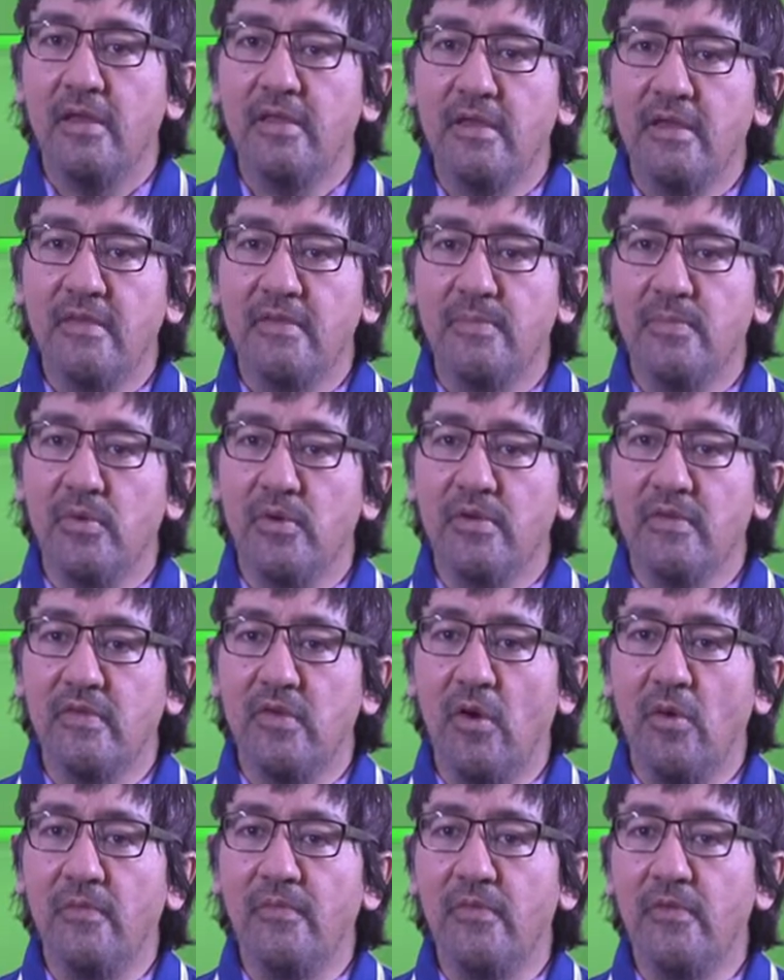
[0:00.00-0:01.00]
these books
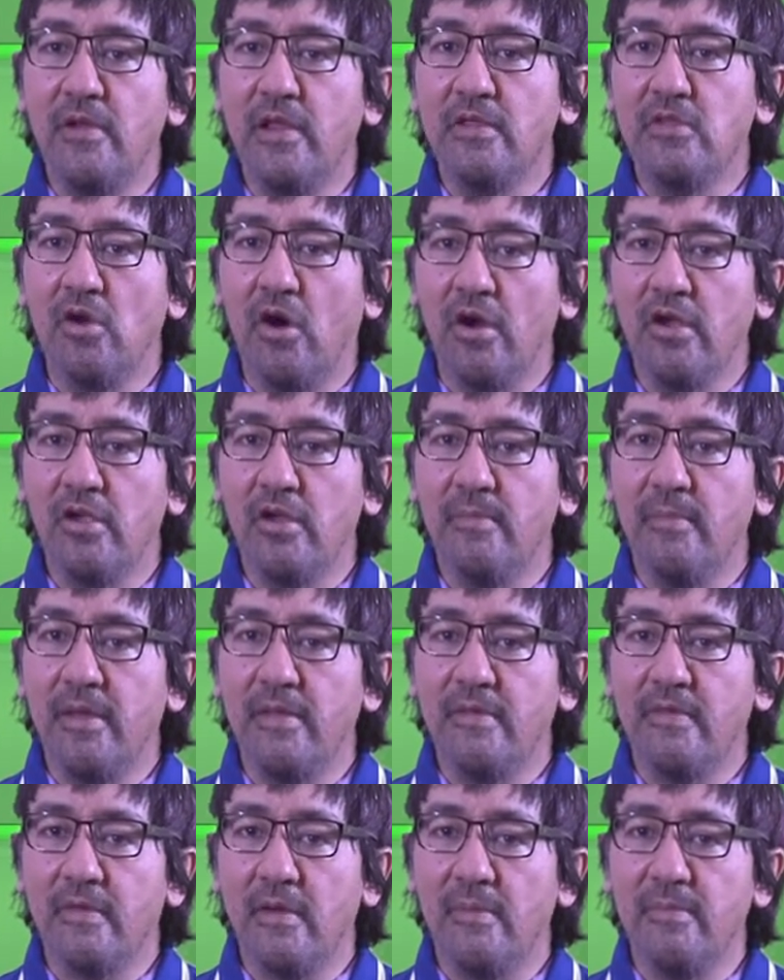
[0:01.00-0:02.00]
hopefully
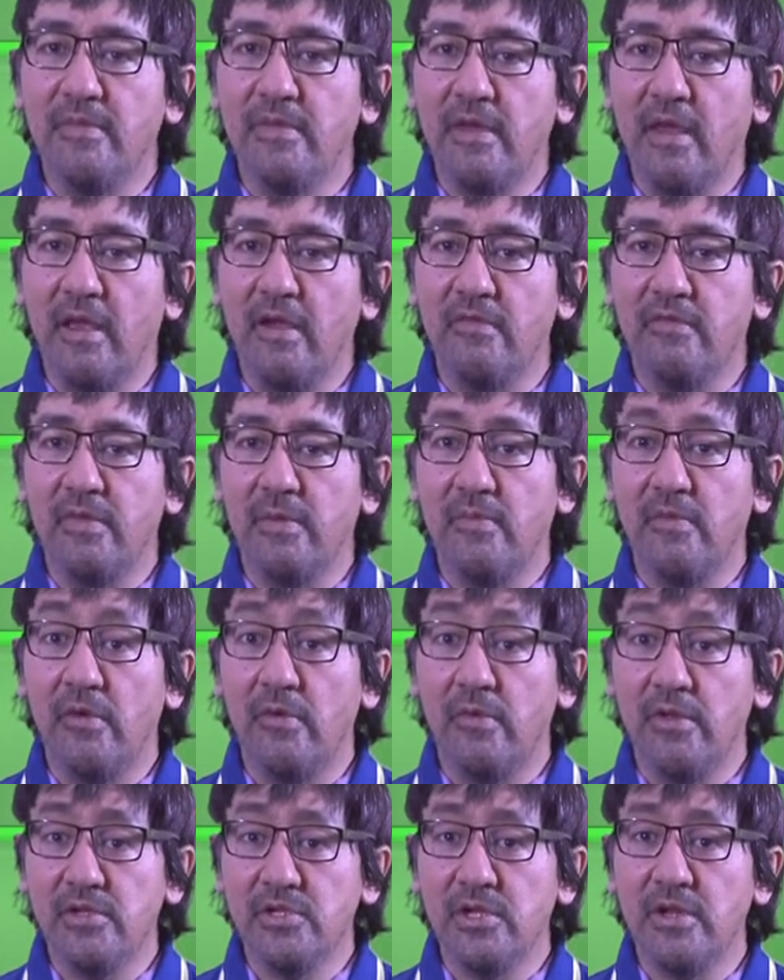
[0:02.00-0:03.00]
document something of the
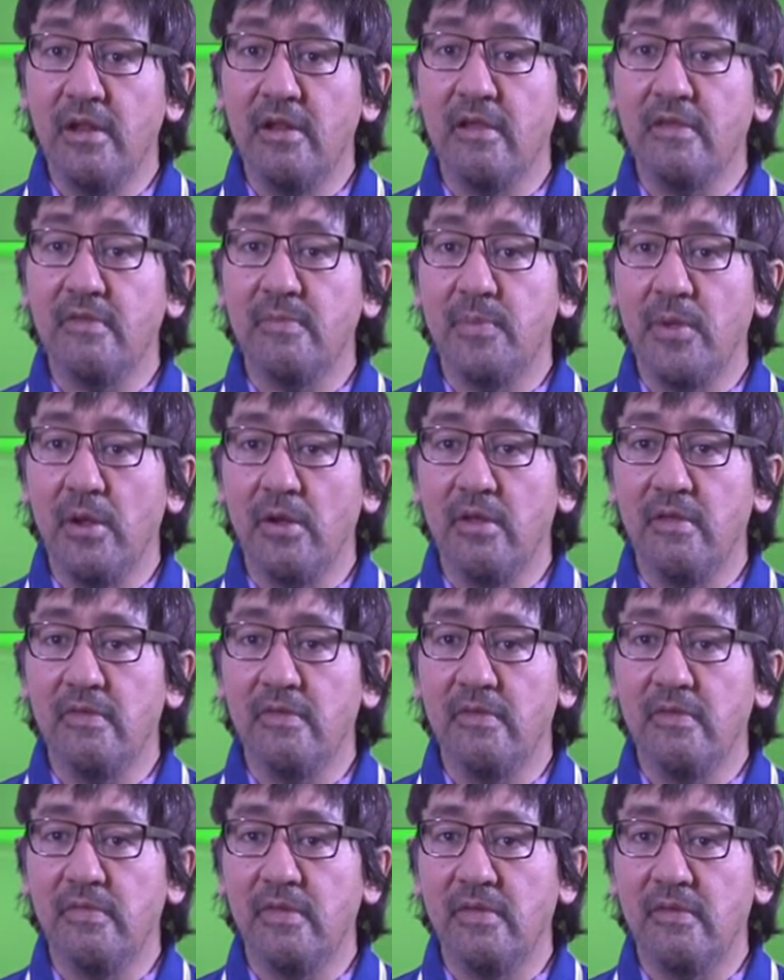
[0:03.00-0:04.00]
original
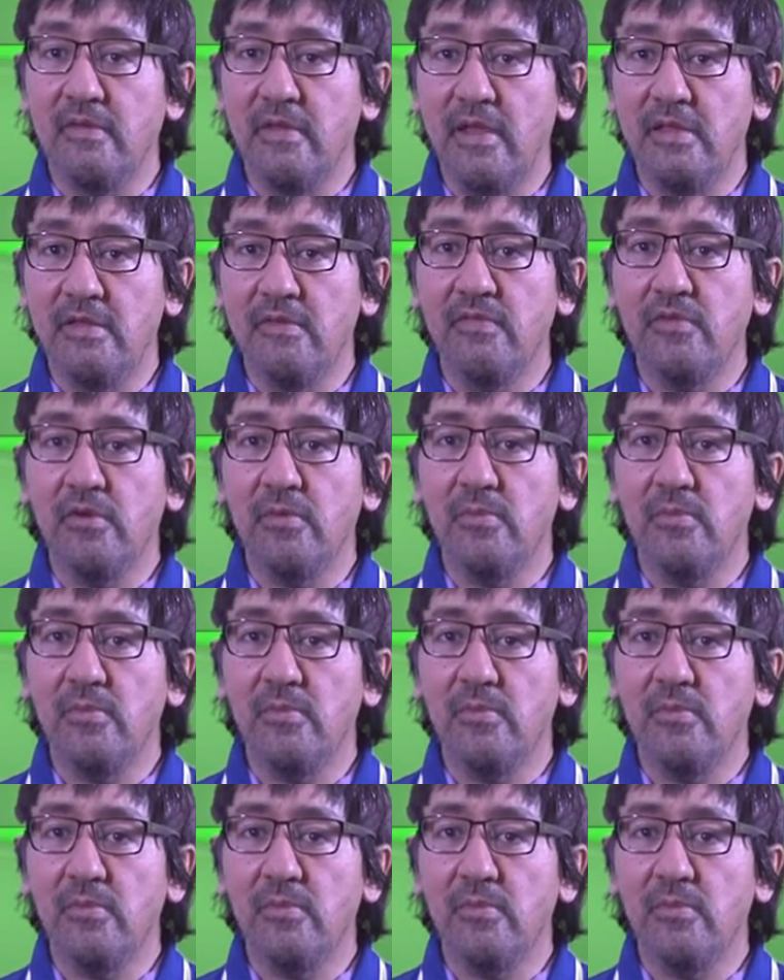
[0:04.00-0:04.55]
experience of this native